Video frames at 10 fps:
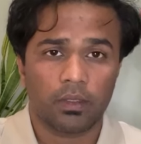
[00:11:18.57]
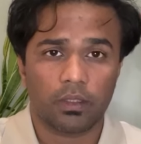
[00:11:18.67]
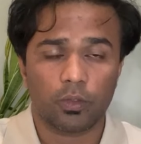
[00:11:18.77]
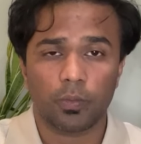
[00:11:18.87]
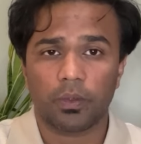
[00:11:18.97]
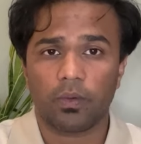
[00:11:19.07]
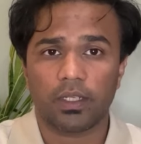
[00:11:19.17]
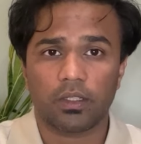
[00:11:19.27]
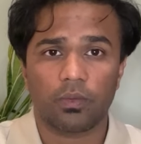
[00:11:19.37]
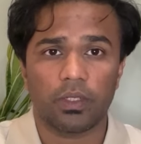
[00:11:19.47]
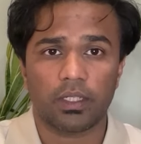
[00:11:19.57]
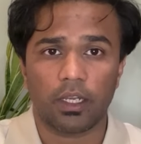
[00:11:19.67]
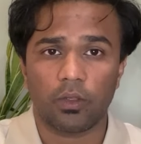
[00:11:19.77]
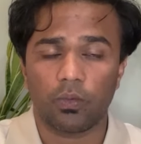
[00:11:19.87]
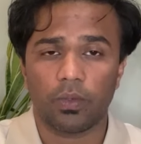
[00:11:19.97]
The supervisor will tell
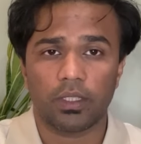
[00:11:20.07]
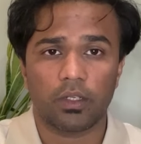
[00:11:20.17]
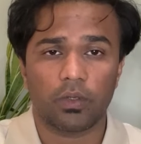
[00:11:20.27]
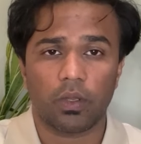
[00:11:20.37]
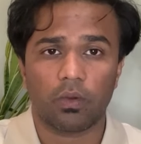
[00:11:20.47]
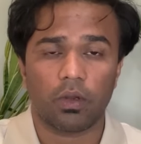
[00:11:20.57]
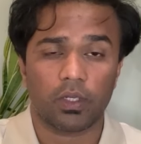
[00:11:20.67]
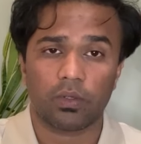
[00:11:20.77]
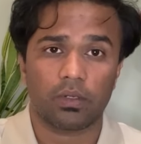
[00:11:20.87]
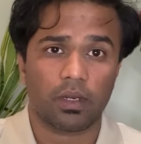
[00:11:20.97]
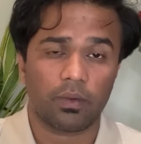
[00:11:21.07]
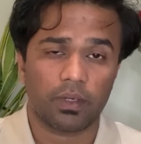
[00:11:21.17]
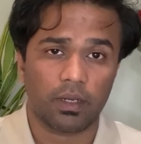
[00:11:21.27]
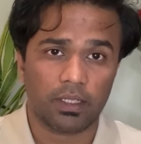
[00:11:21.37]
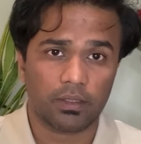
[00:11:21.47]
you whether you have got your
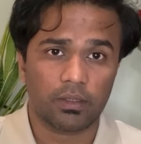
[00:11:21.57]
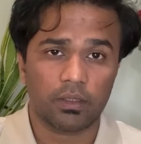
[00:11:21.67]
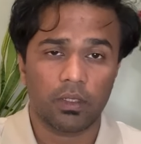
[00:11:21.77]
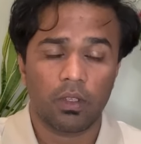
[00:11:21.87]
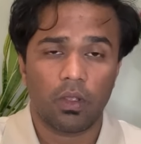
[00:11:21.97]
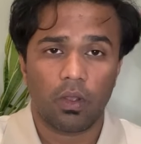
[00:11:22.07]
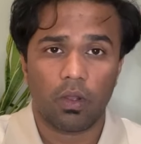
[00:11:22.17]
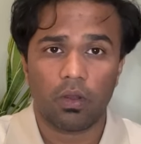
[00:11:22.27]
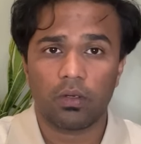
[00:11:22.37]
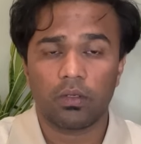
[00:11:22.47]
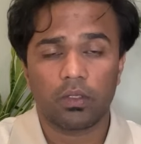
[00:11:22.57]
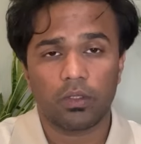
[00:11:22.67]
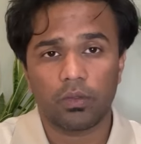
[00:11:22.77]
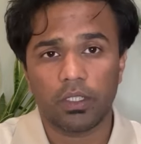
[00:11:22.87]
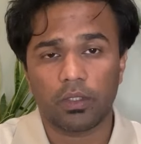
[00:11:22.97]
driving license or
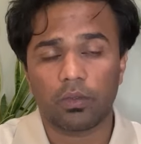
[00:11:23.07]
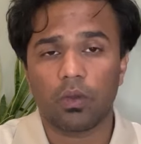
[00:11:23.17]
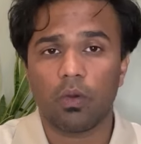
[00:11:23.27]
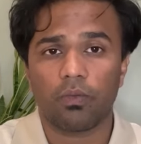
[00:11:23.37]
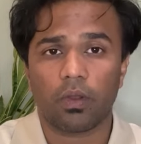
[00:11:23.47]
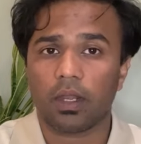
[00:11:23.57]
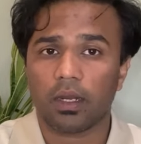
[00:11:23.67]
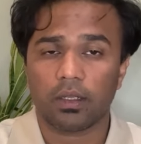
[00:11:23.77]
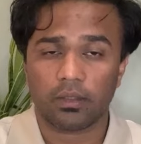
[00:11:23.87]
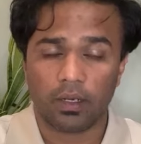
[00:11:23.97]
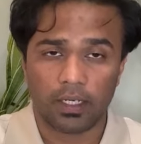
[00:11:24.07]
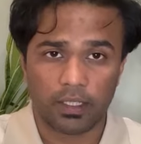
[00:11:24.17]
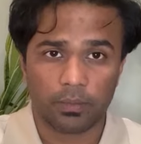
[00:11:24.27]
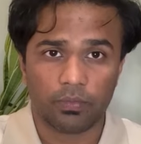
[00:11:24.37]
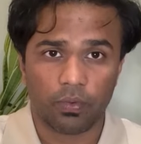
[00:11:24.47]
you need to go for another
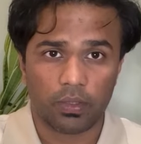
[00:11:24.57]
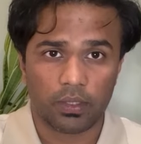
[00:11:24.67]
attempt for